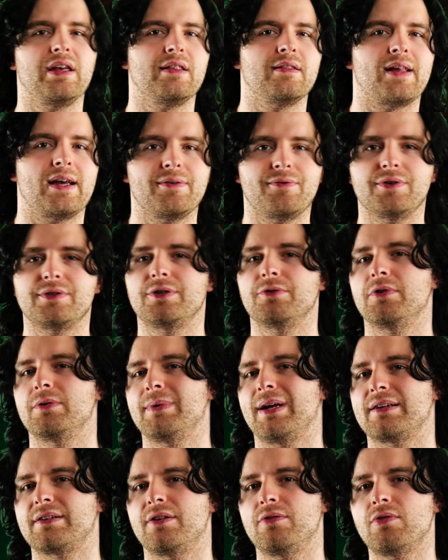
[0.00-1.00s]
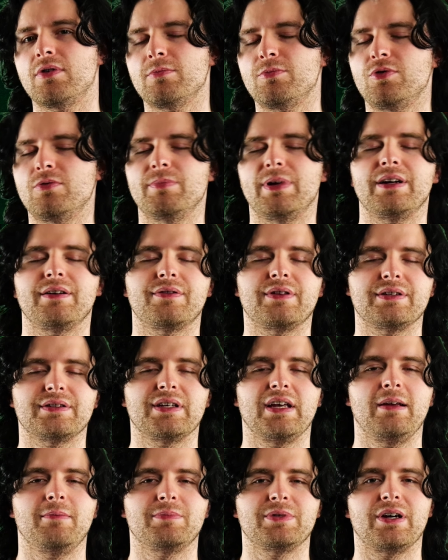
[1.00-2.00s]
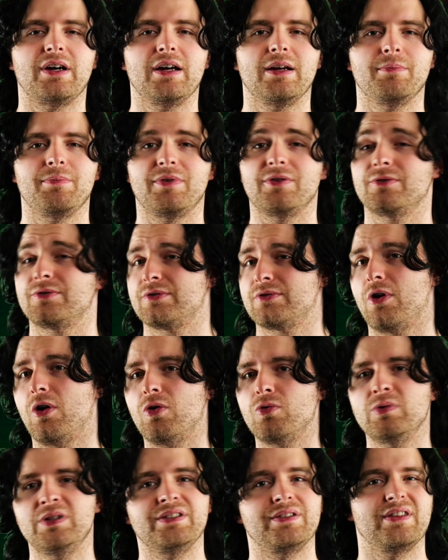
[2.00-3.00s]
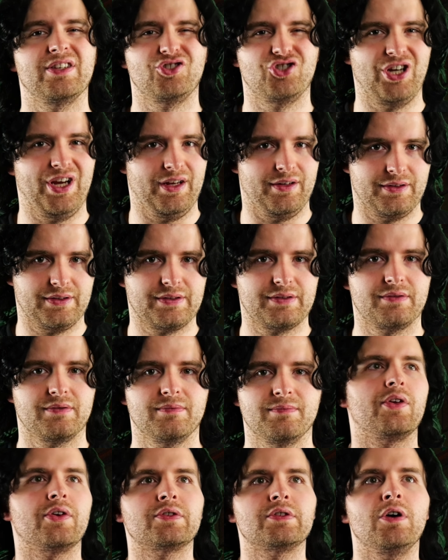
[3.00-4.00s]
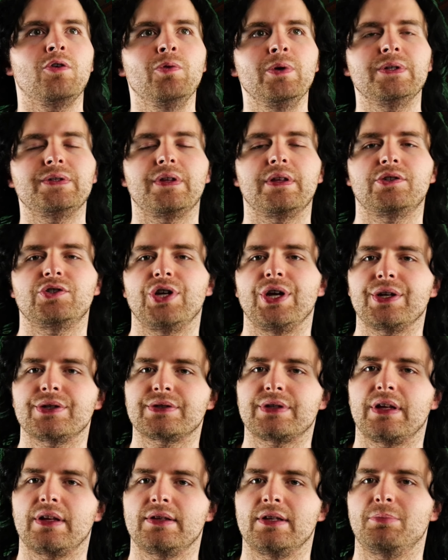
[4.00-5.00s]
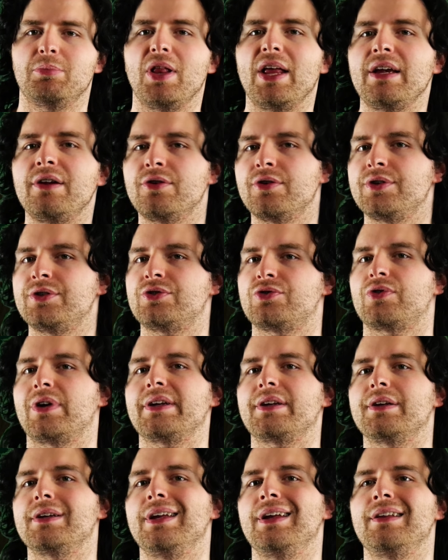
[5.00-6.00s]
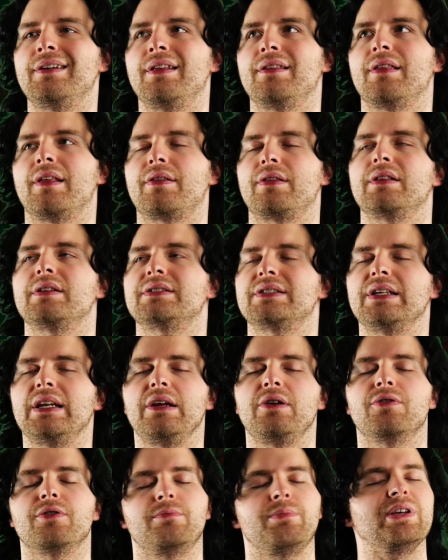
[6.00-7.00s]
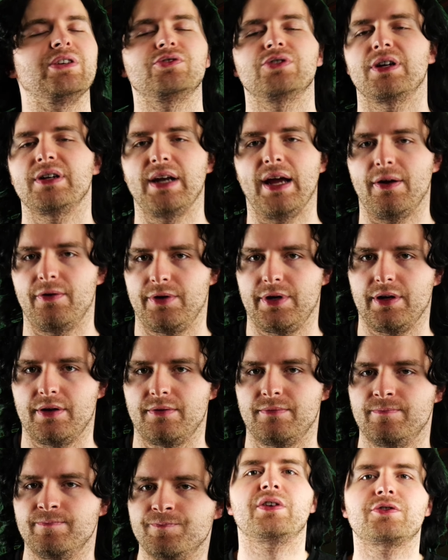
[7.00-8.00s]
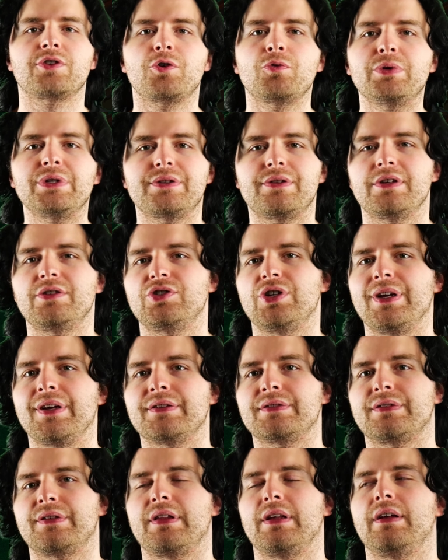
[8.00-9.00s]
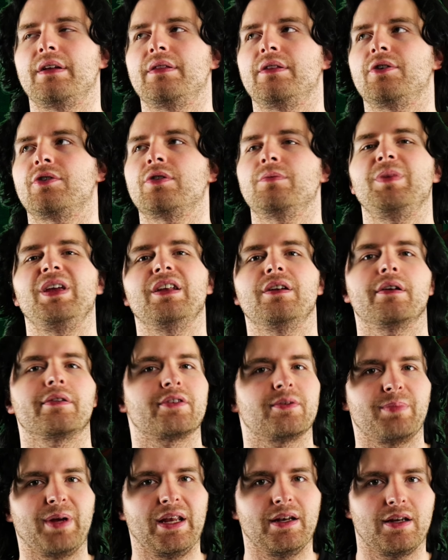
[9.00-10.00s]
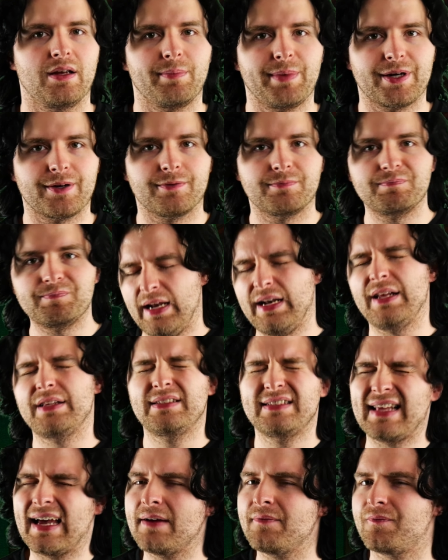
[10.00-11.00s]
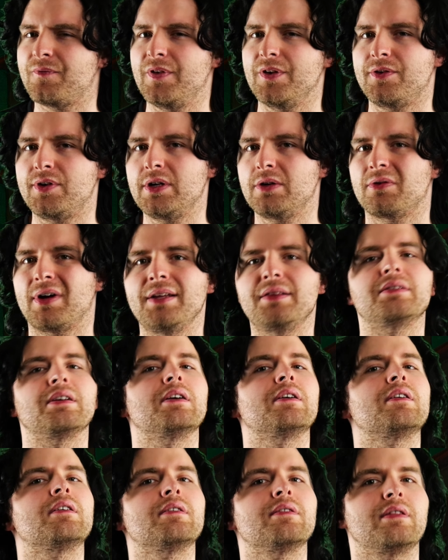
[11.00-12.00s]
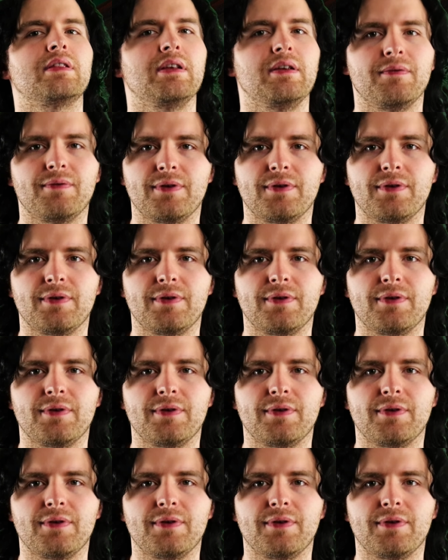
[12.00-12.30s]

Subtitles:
life is going back to normal, but at the same time, there's always the chance. There's always the chance that the plague could strike again and that the city could be shut down again. There's always the chance that there could be another pandemic. And it's that feeling right there, the